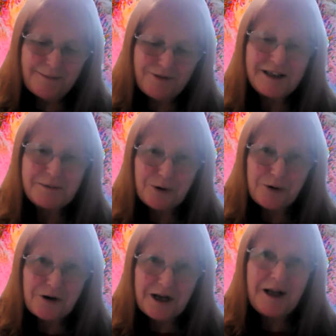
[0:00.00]
print a
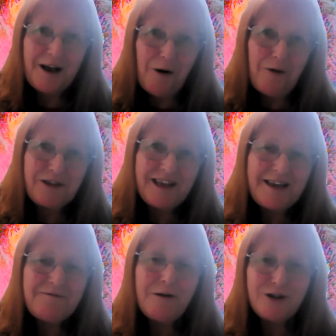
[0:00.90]
book off
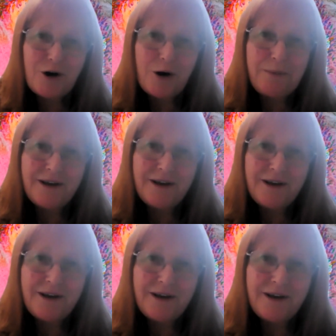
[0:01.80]
the photocopier.